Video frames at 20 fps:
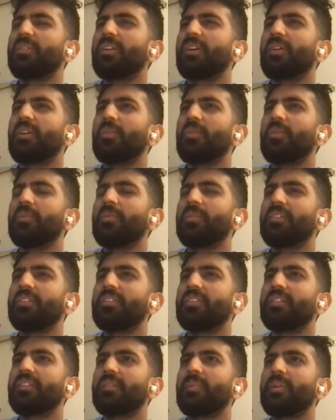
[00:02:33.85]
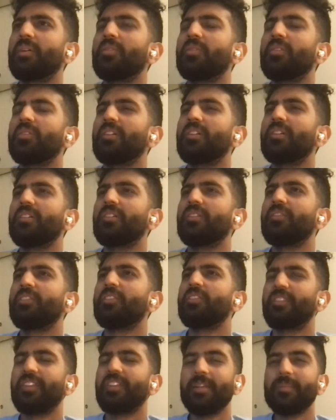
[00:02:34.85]
round was about
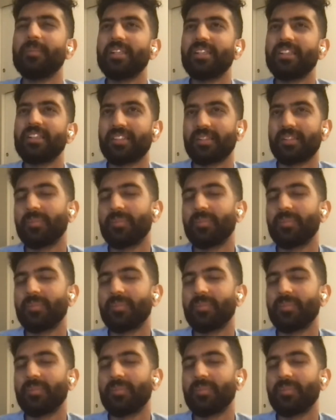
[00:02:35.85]
50 minutes.